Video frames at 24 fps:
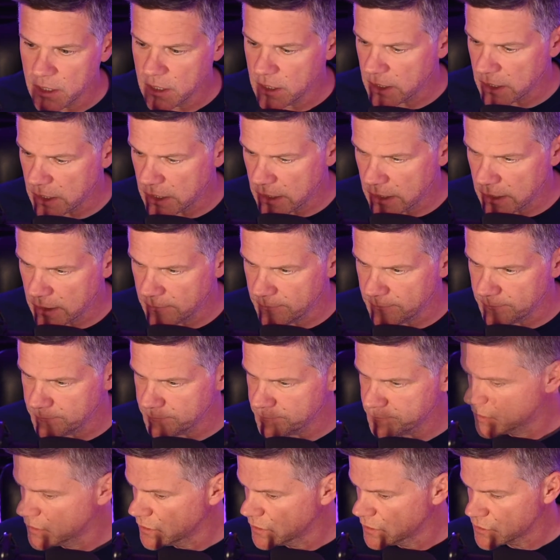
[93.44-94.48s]
So
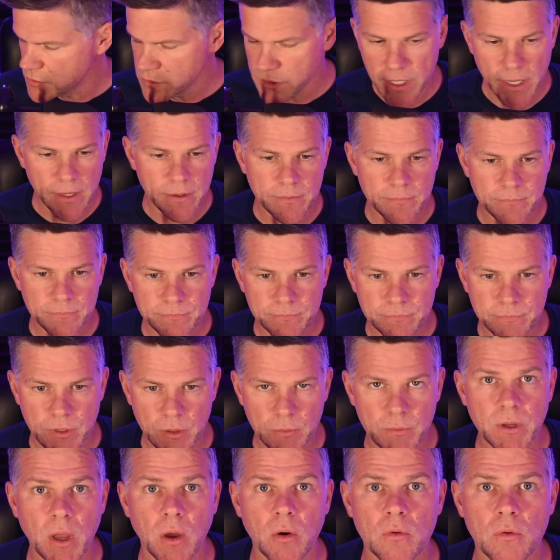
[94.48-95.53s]
yeah, here we
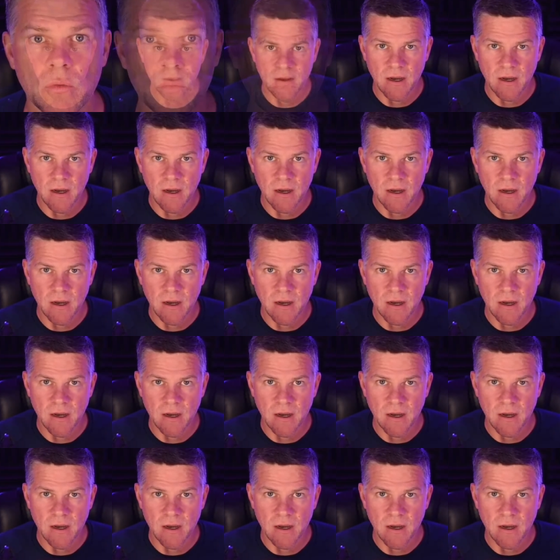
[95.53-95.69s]
go.